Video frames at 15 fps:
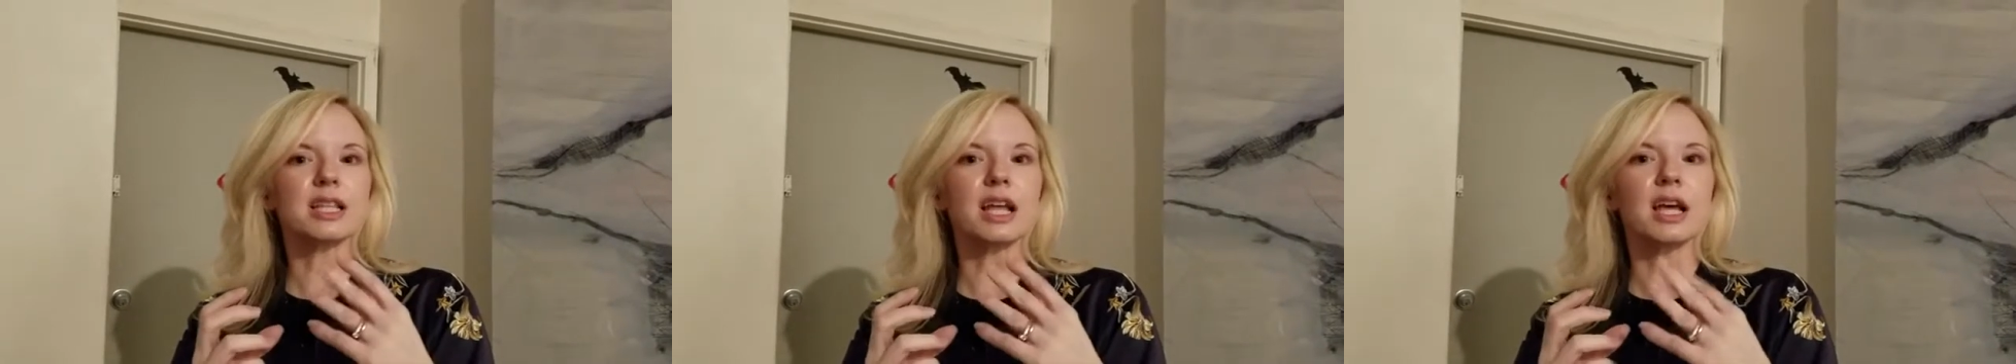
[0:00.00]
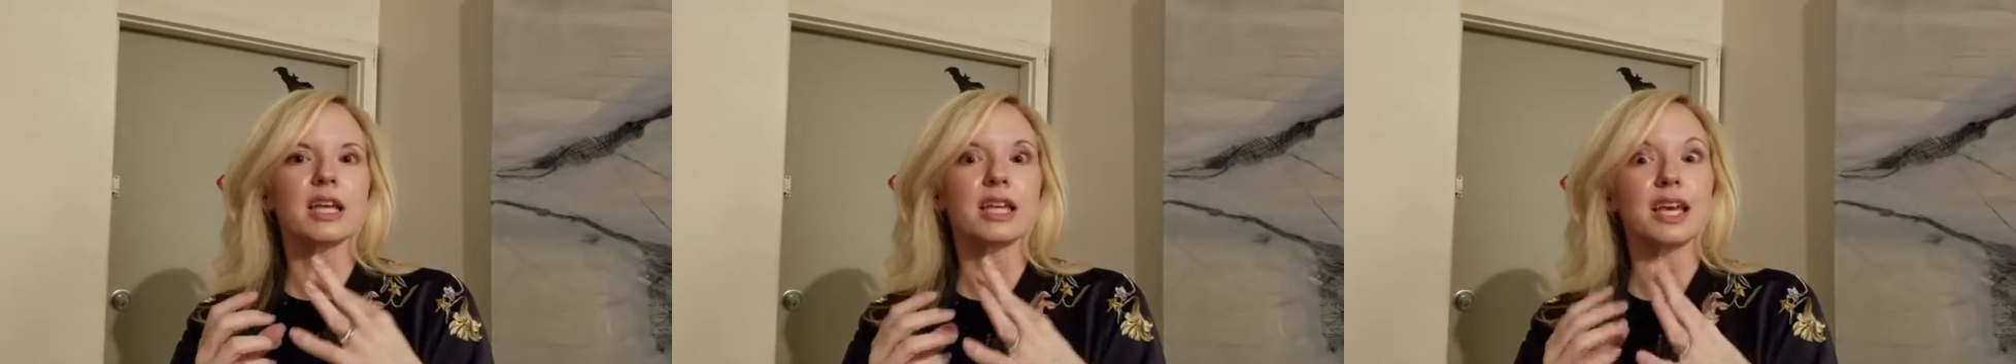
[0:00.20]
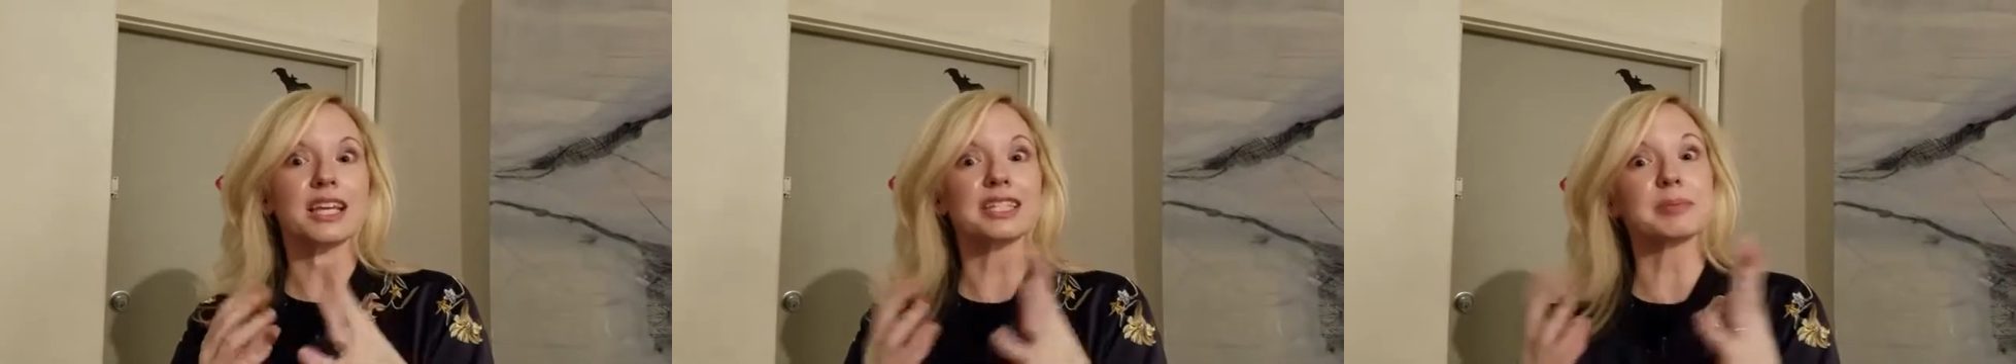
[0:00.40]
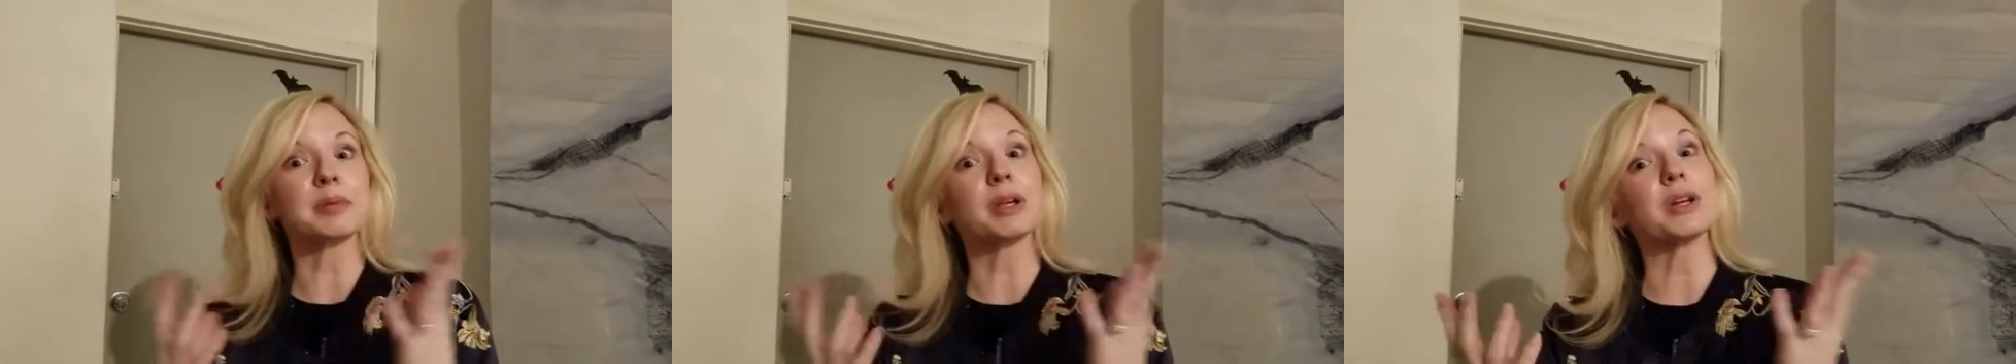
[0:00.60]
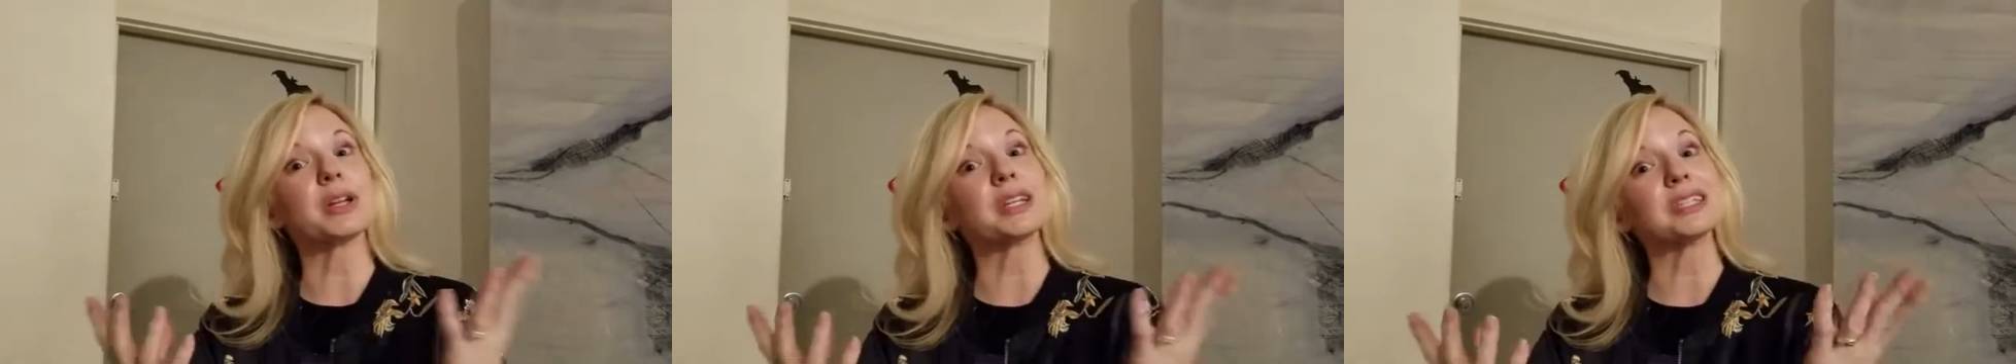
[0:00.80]
like
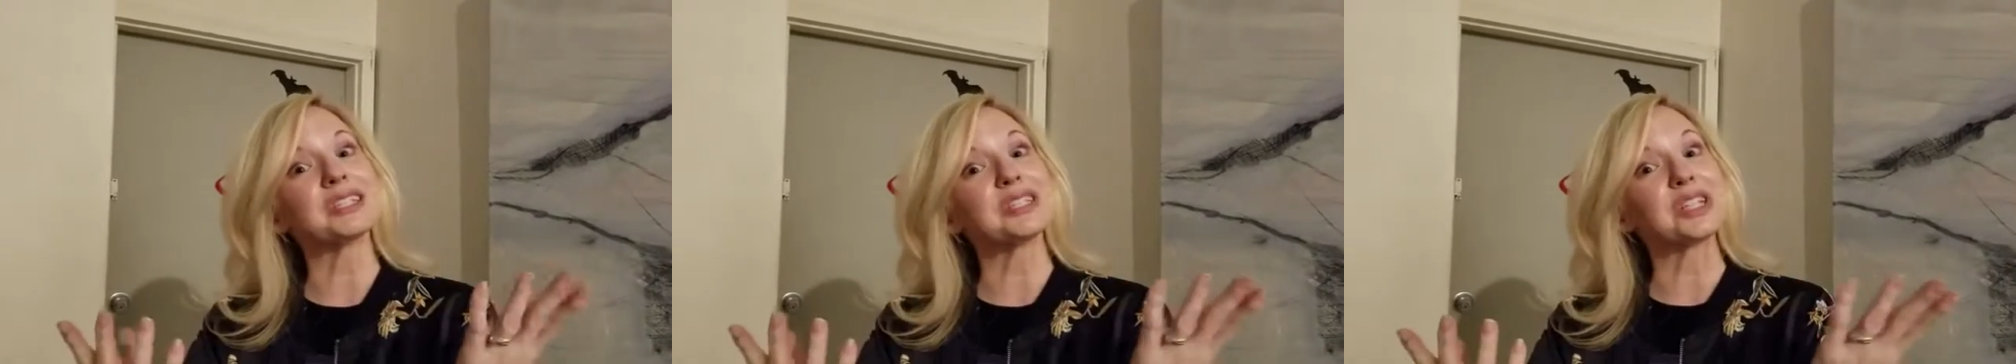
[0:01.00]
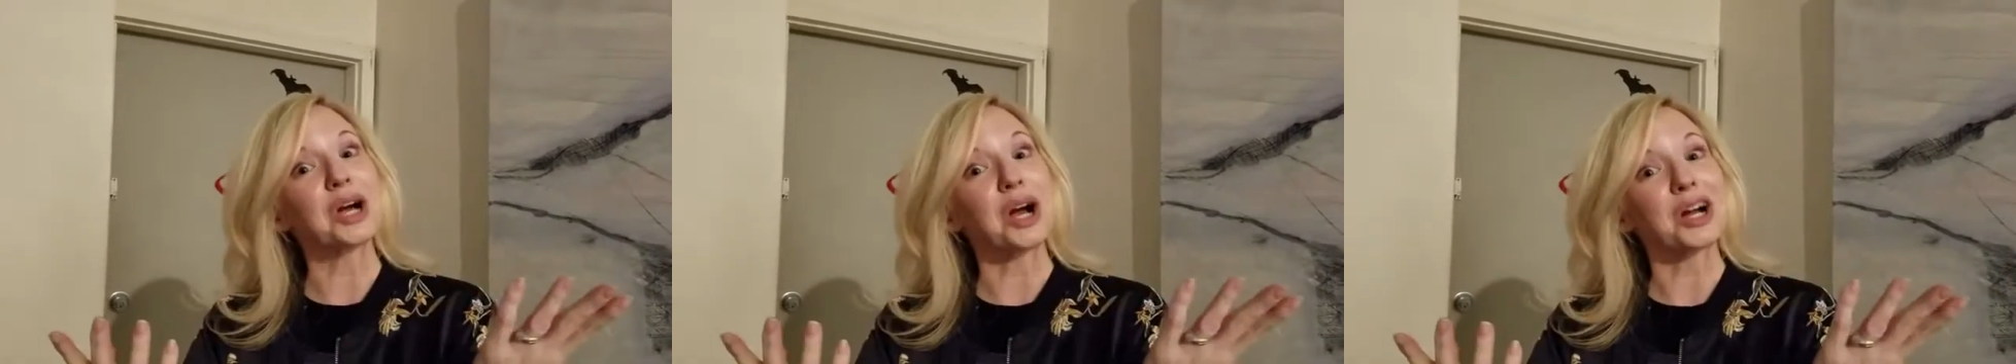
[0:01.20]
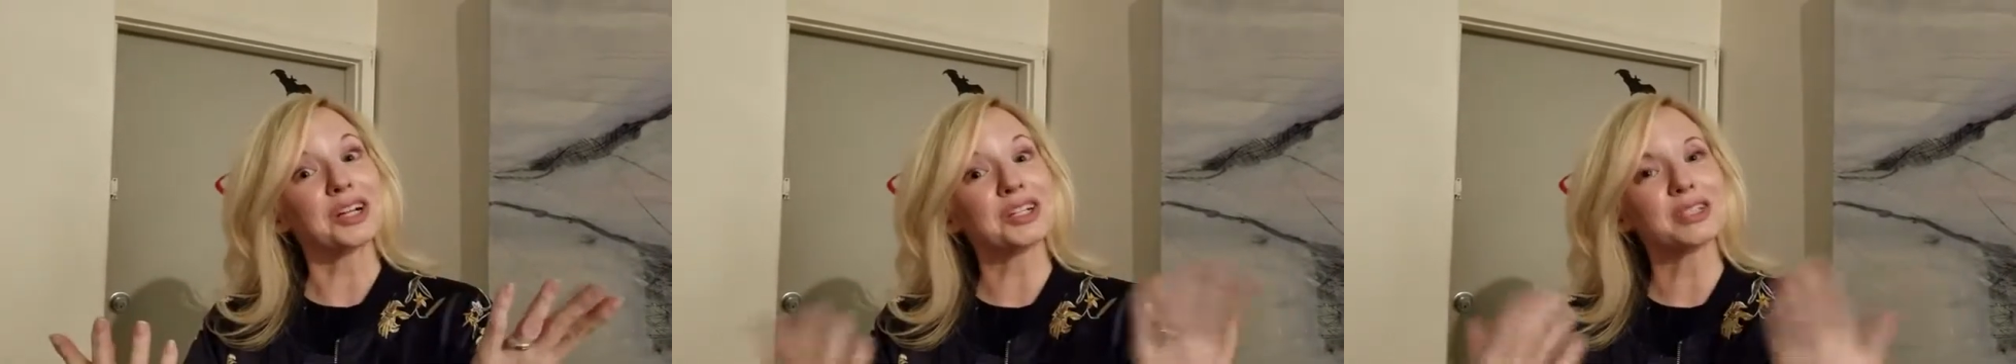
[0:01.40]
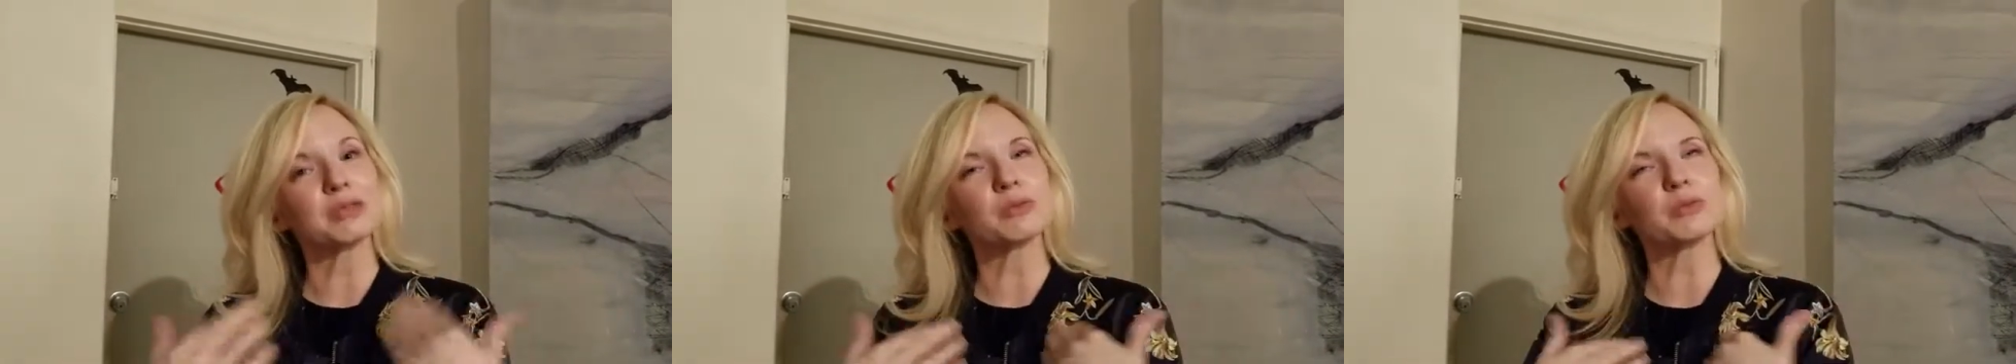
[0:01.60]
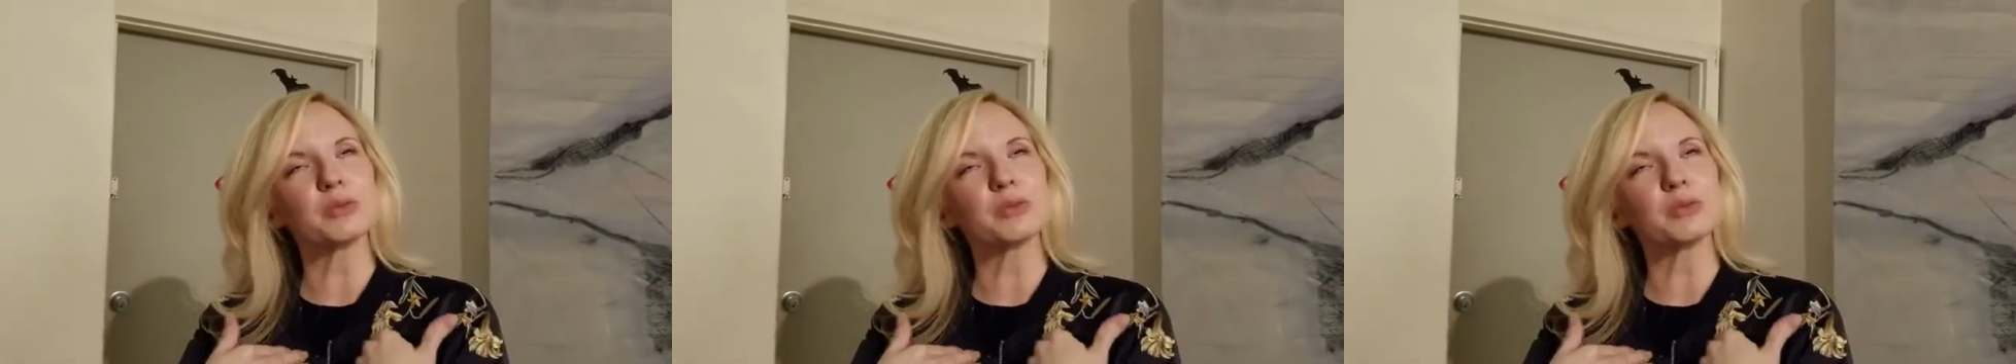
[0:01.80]
exploding stars,